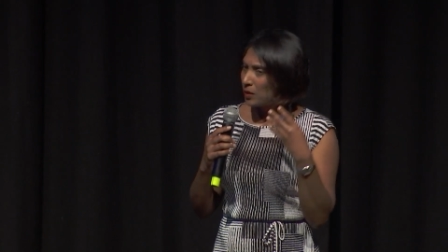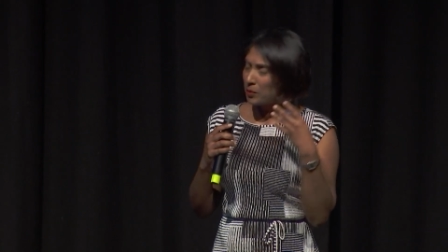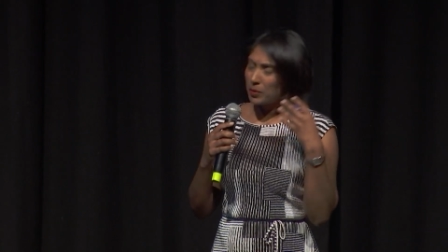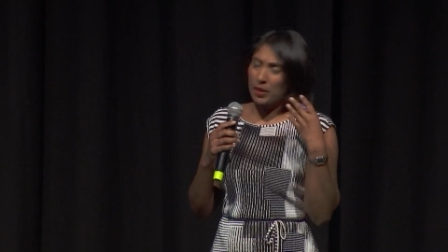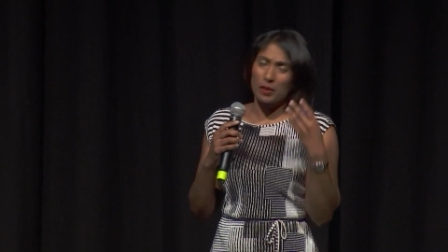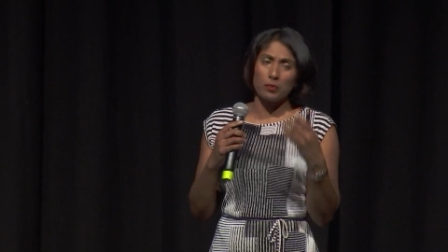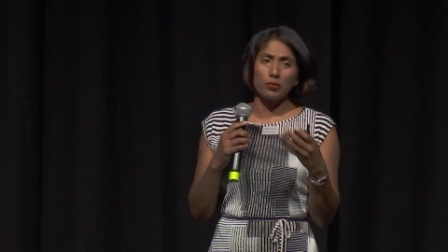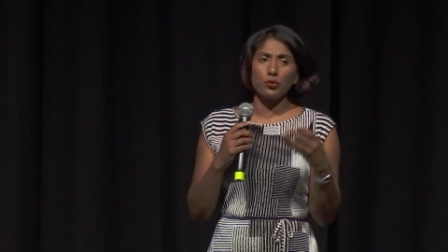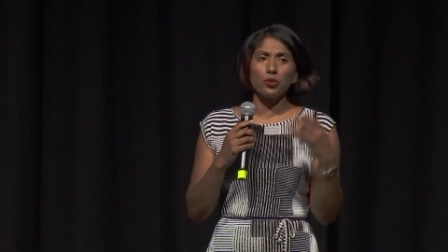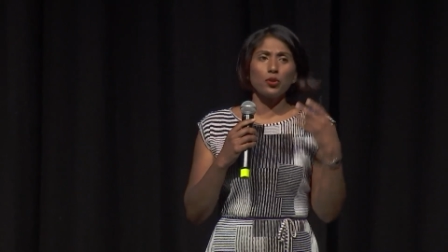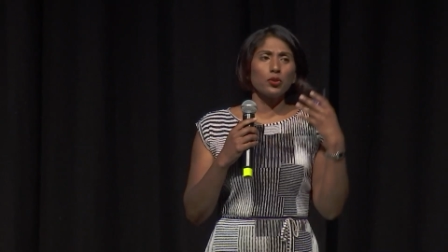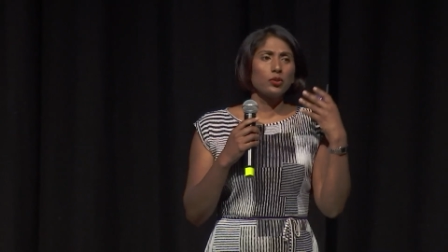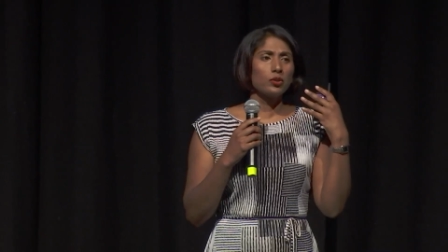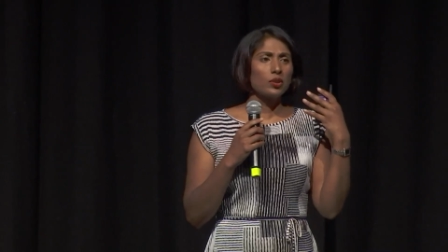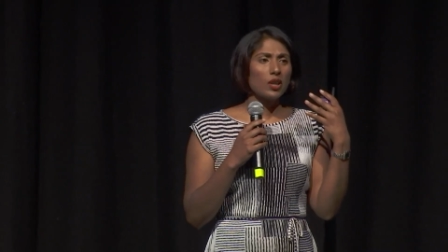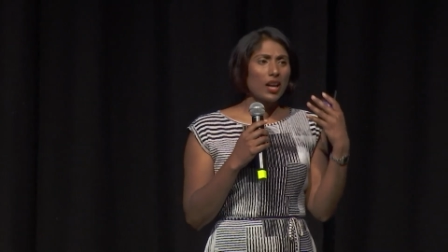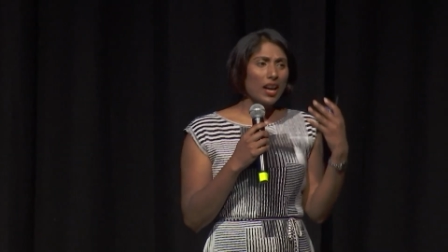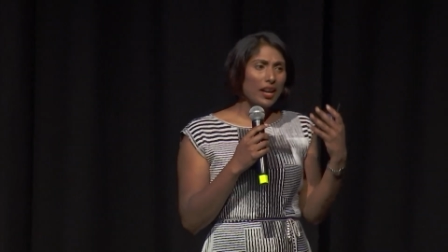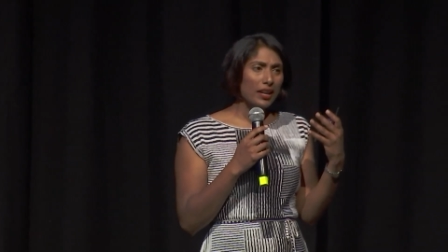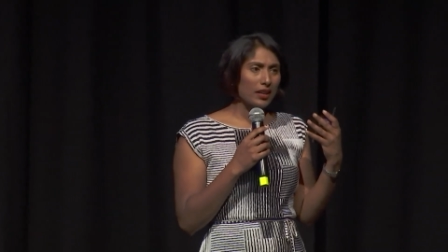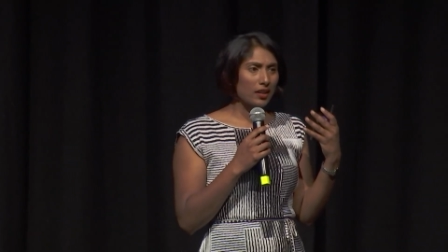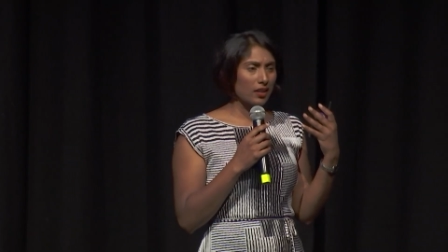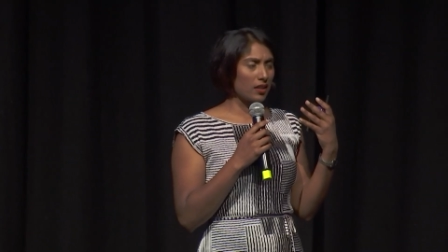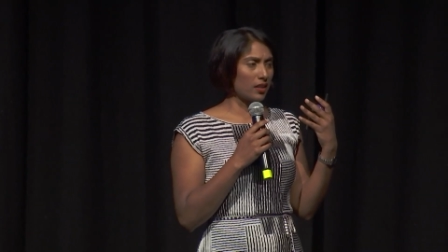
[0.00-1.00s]
People don't
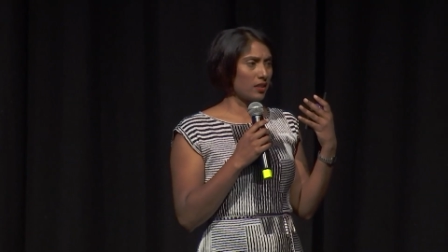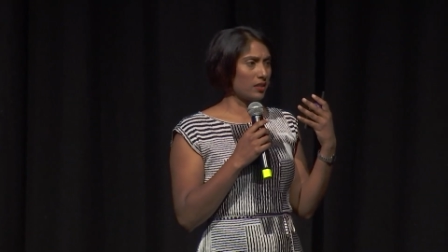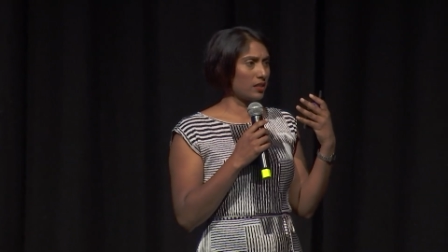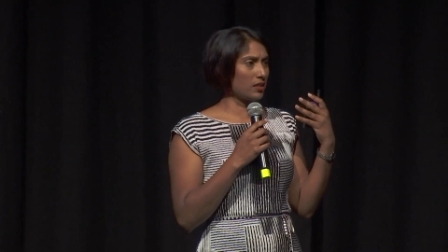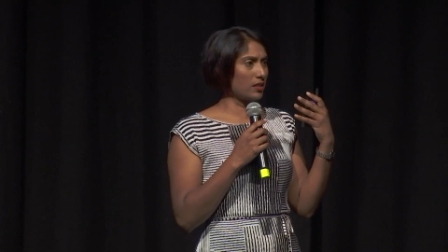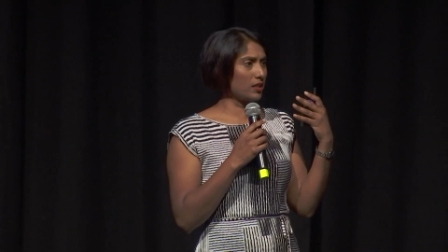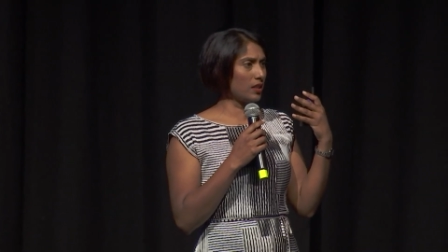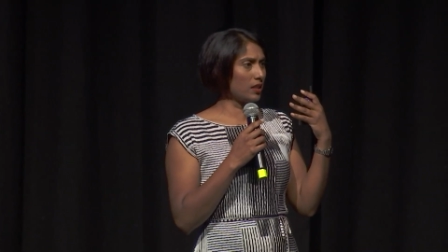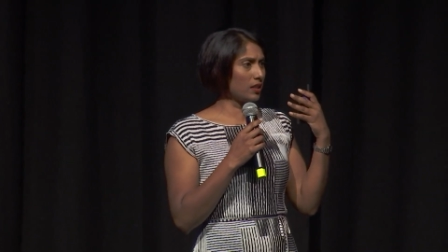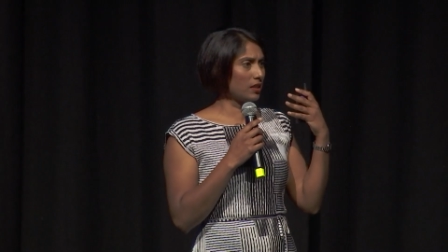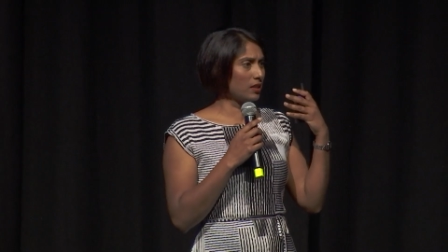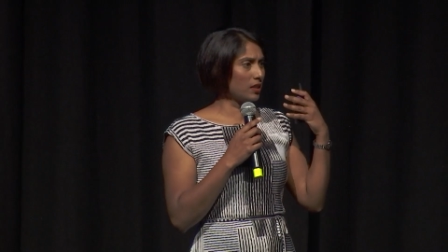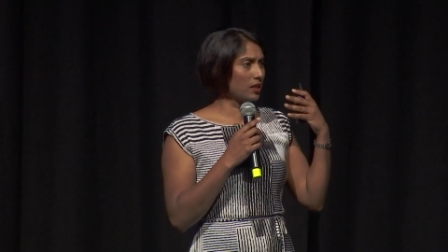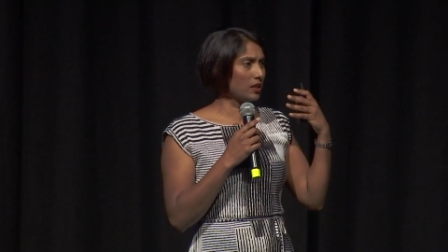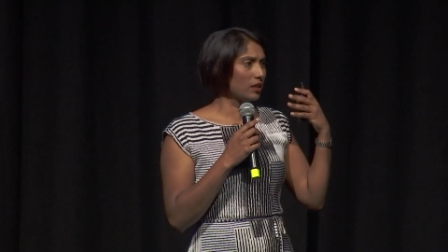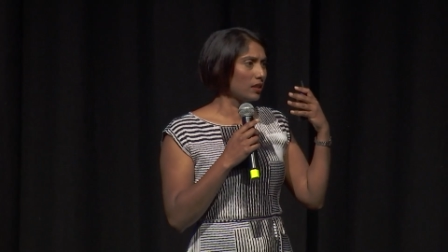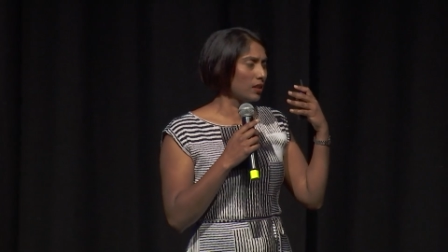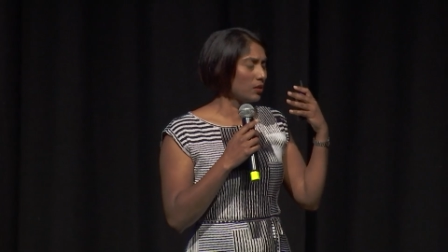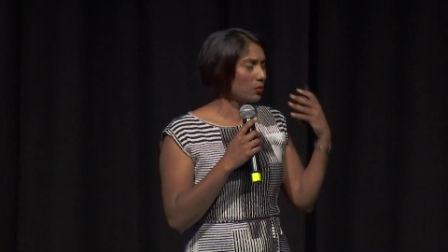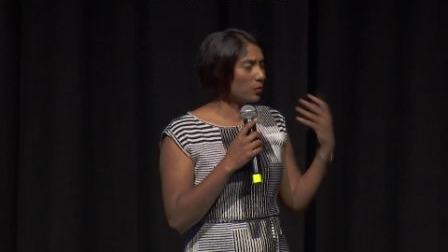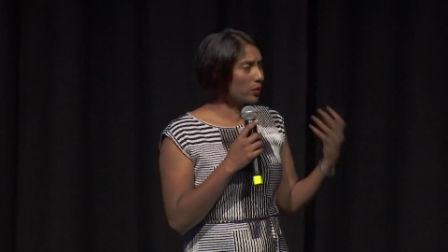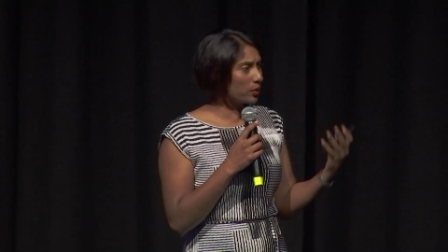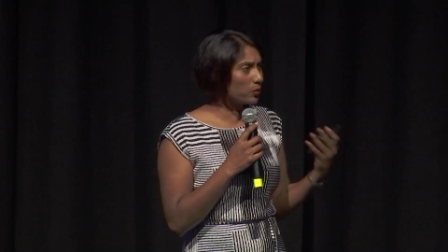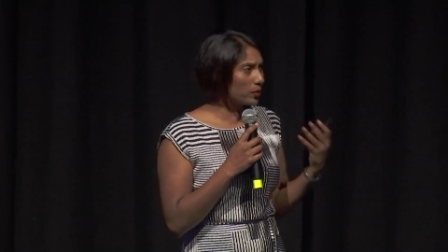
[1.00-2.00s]
like us. They think
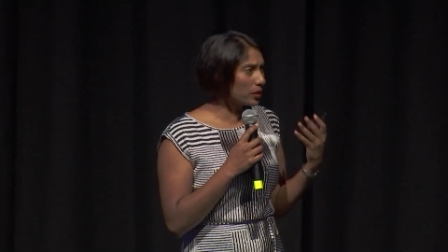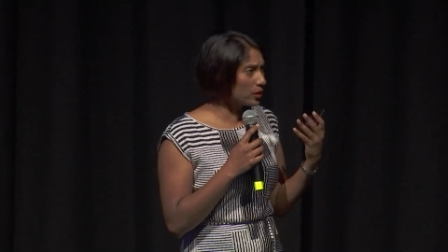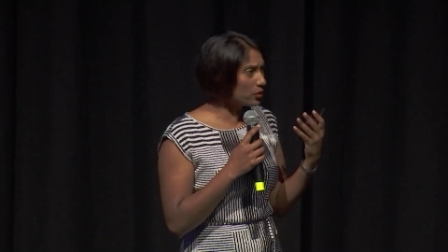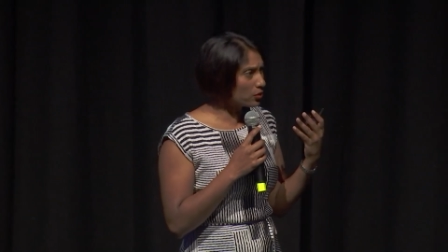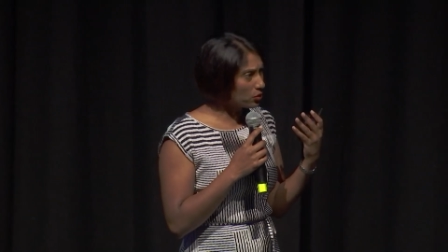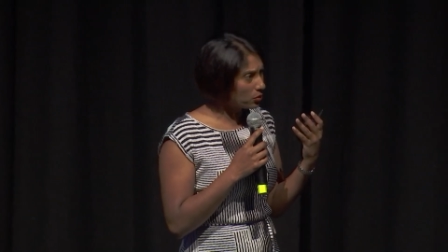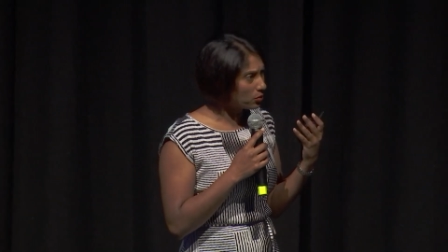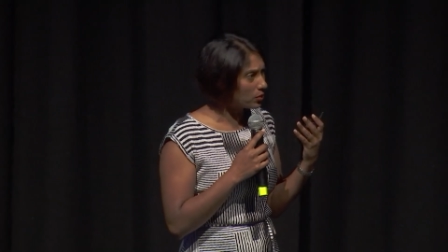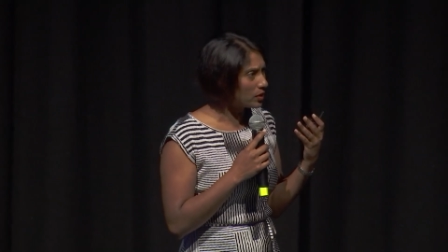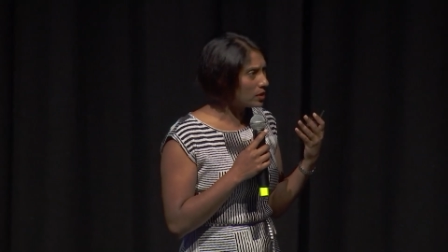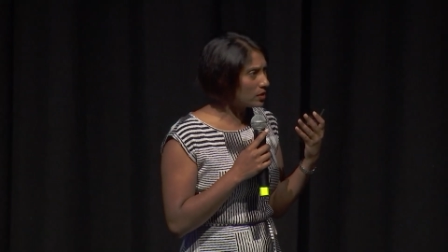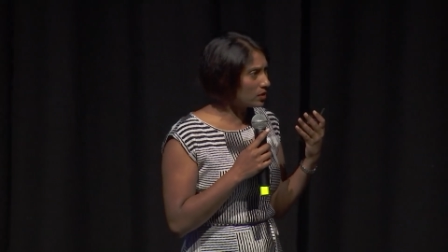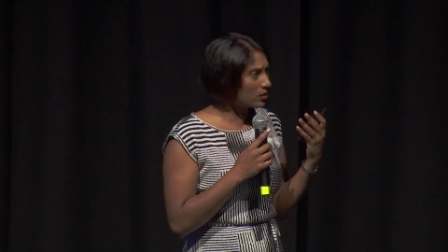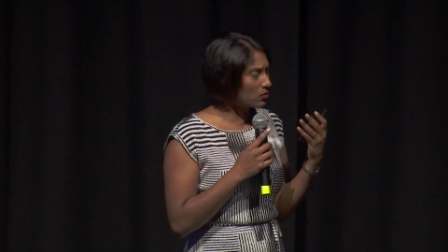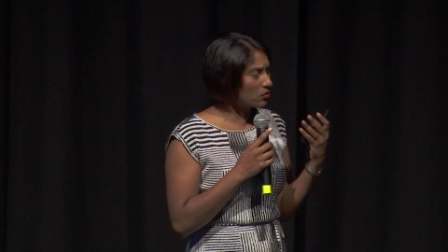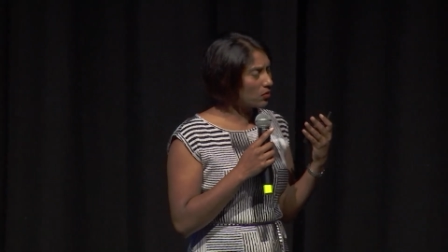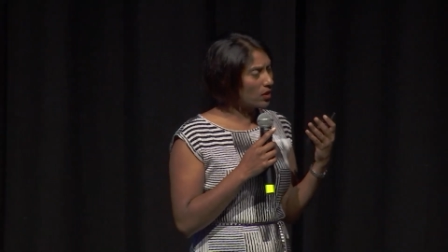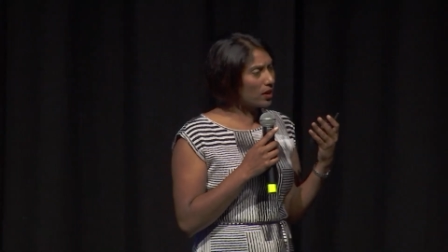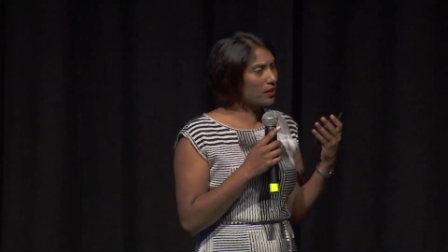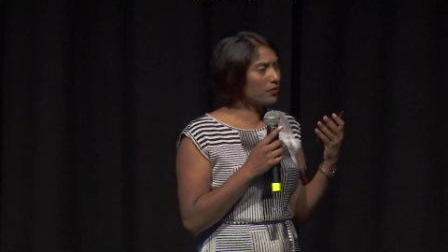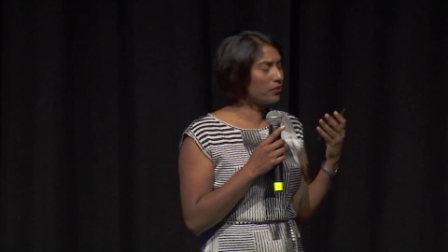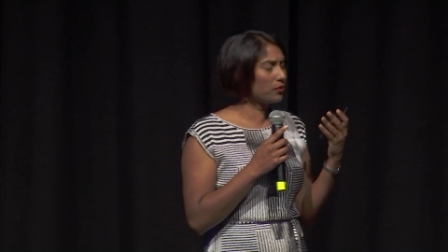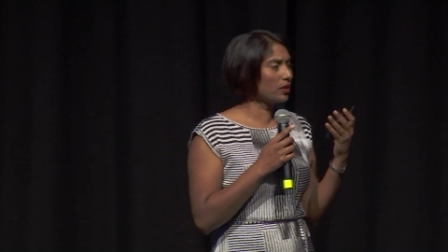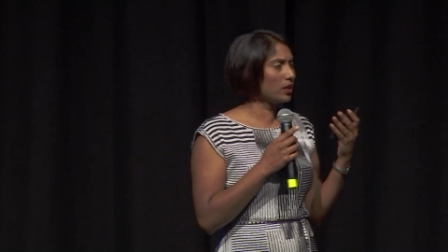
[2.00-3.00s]
that what we do isn't
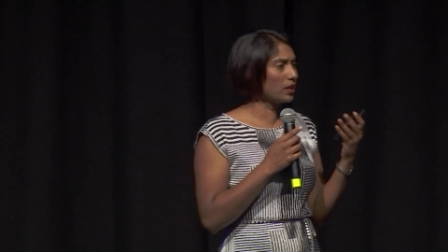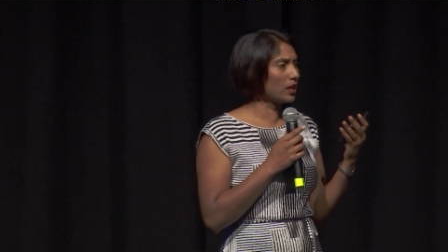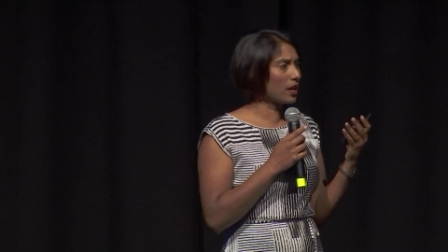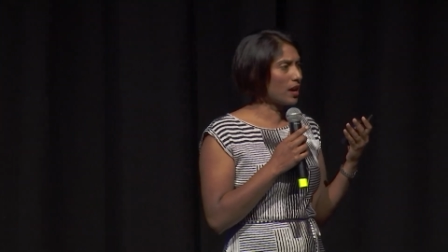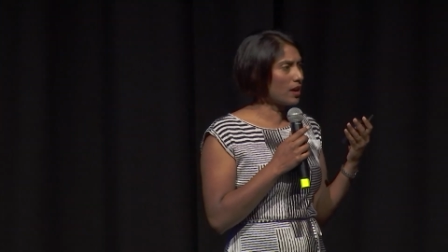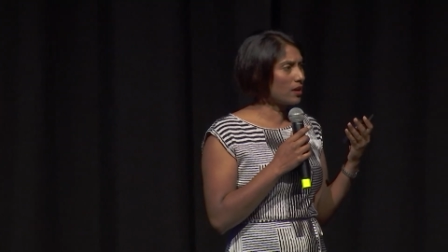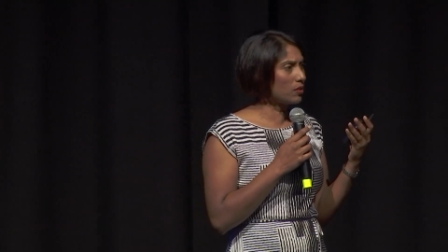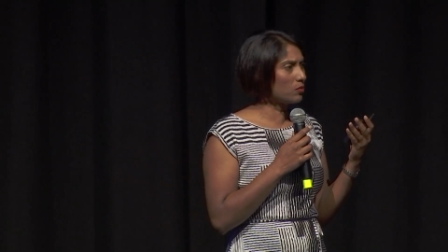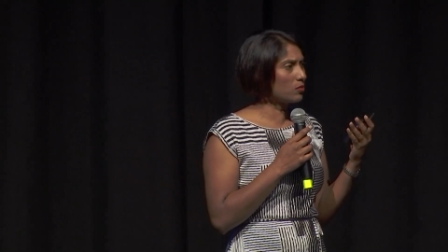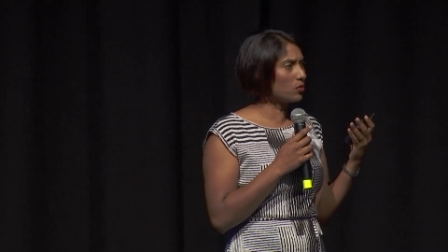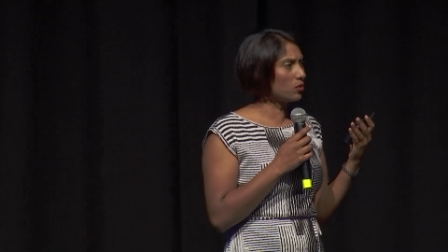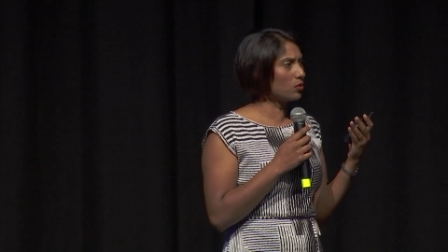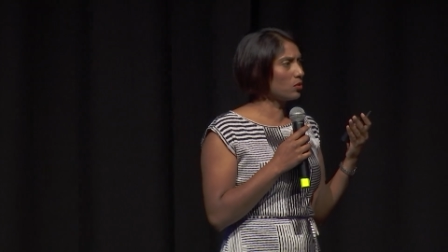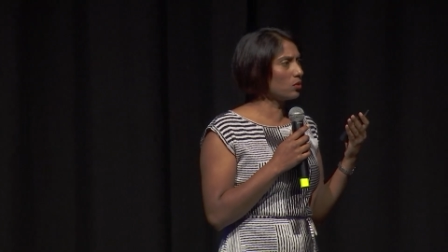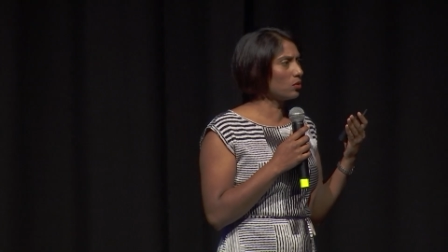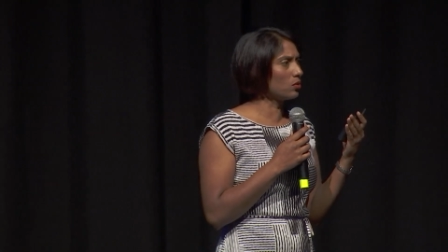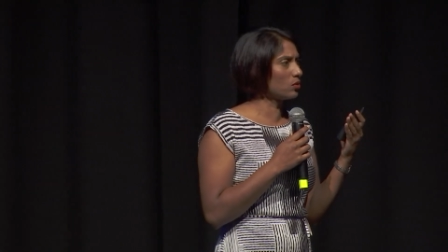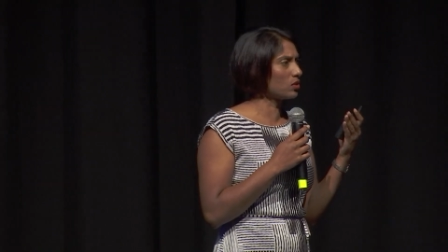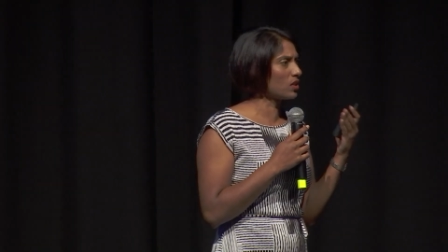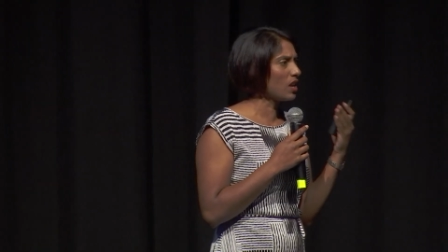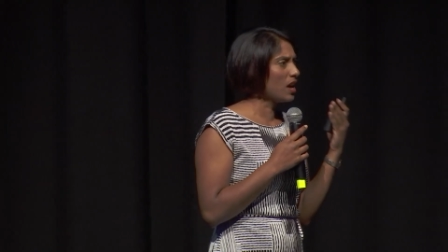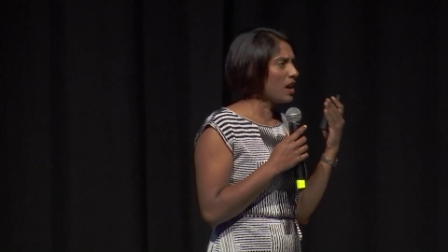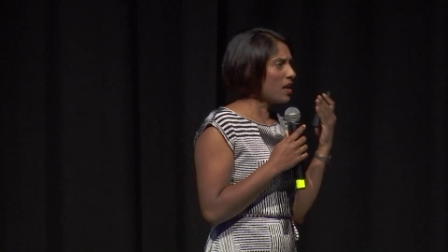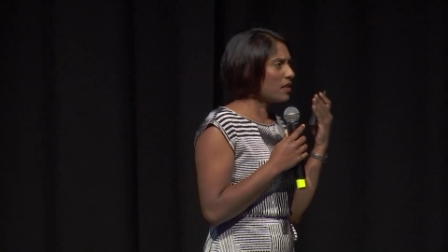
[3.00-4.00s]
right for the
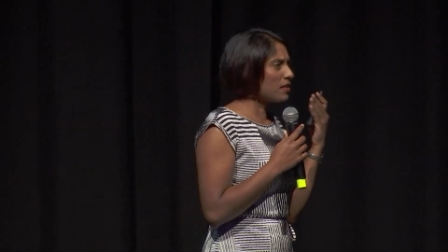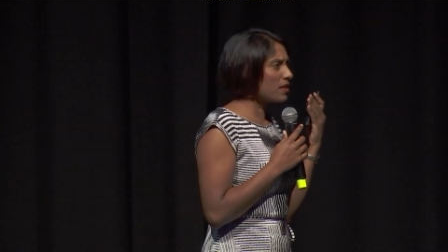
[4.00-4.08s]
animals,